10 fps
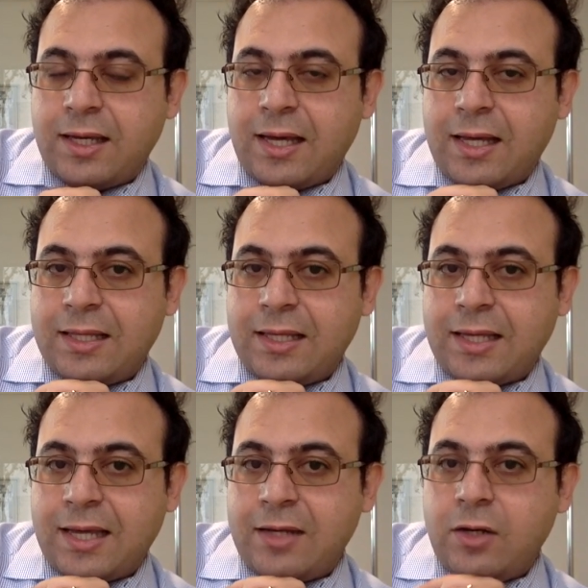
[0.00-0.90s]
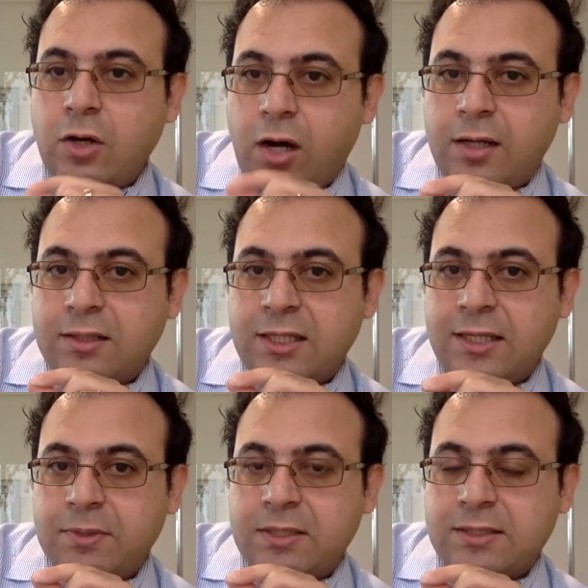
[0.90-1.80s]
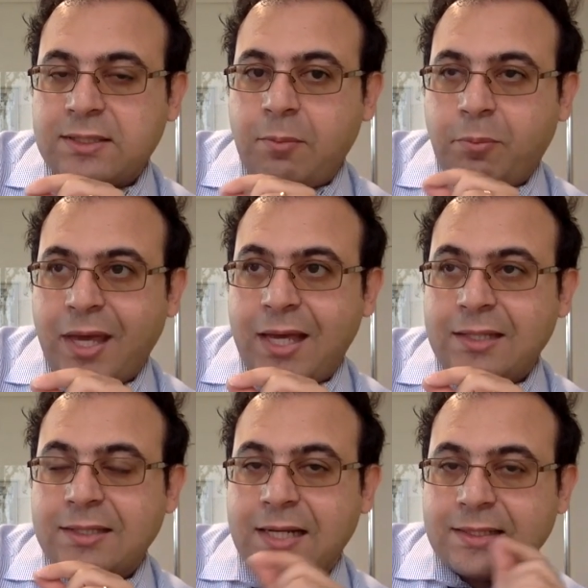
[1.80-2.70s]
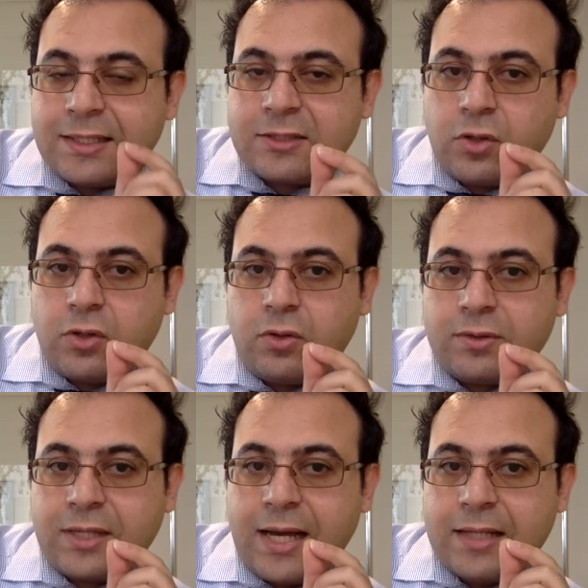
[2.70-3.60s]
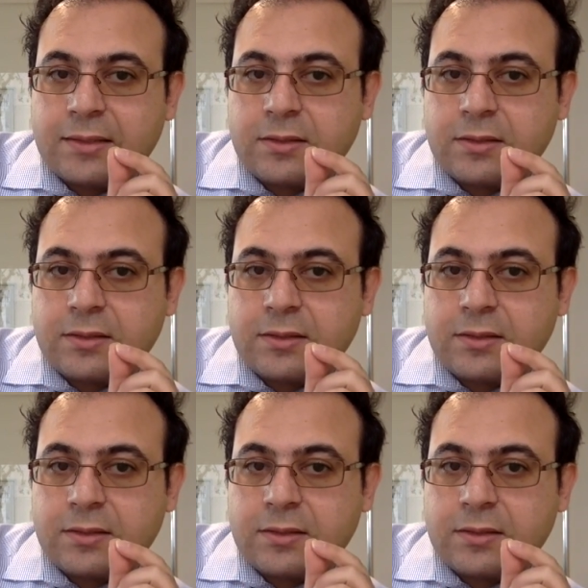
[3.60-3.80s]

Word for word: and they cannot keep the same pace as external tasks.